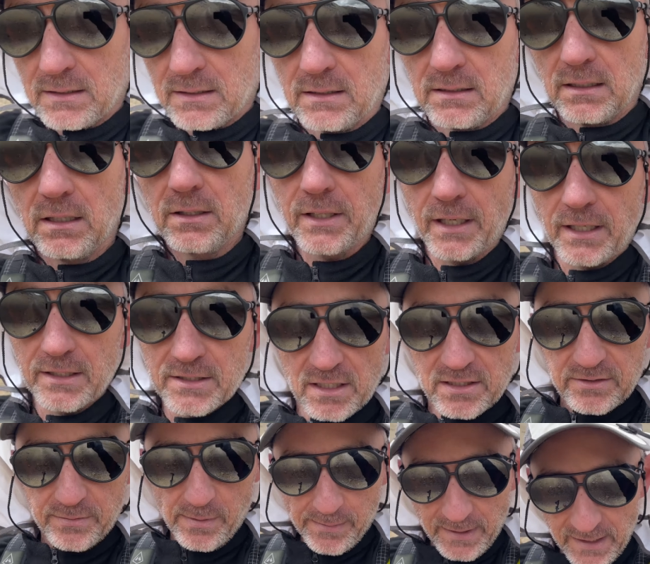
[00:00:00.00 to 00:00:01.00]
Okay, I
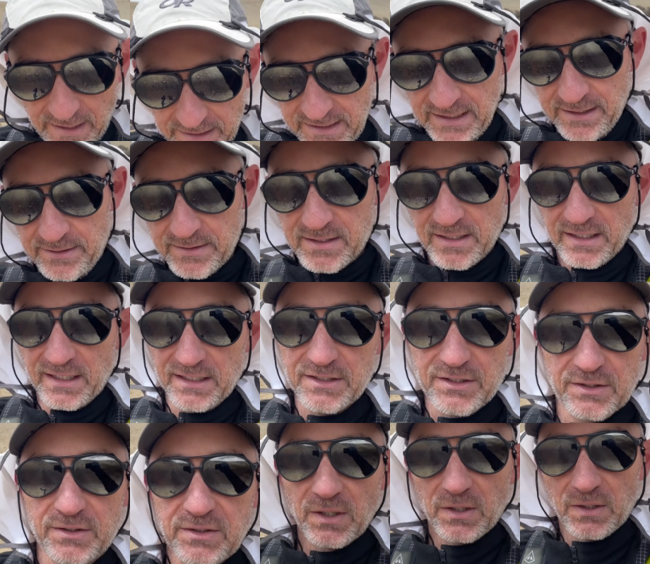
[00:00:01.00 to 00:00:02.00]
changed my mind. I was getting
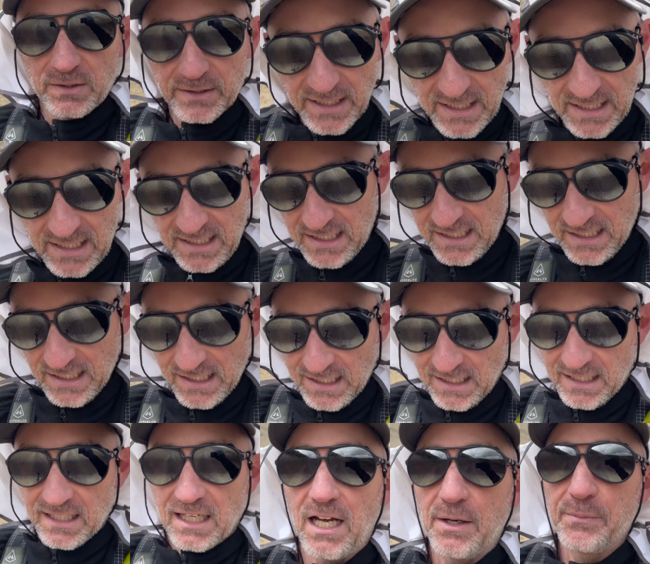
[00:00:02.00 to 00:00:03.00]
too cold.
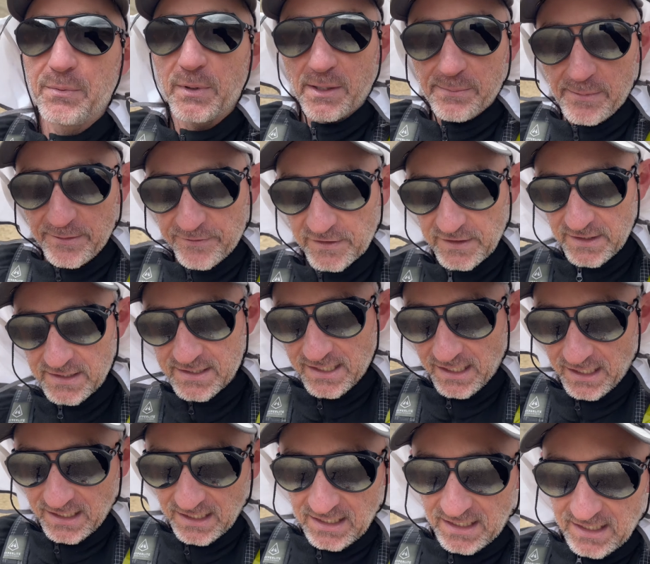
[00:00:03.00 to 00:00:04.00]
I put on my fleece.
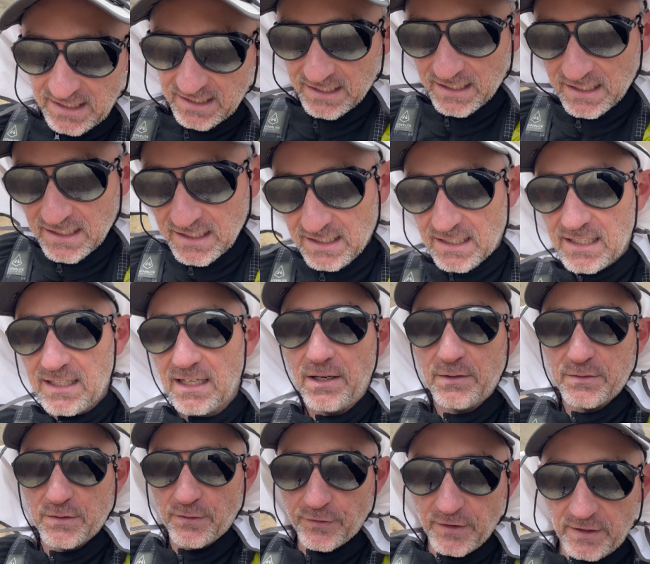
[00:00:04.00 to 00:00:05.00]
I
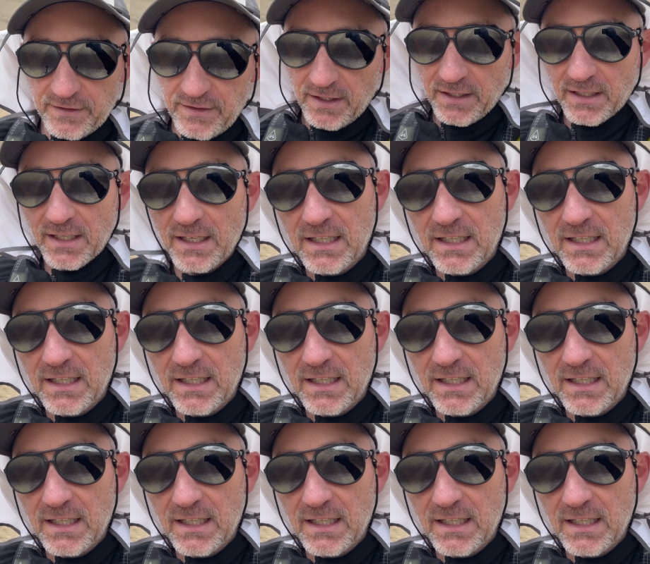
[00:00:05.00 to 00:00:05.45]
was afraid the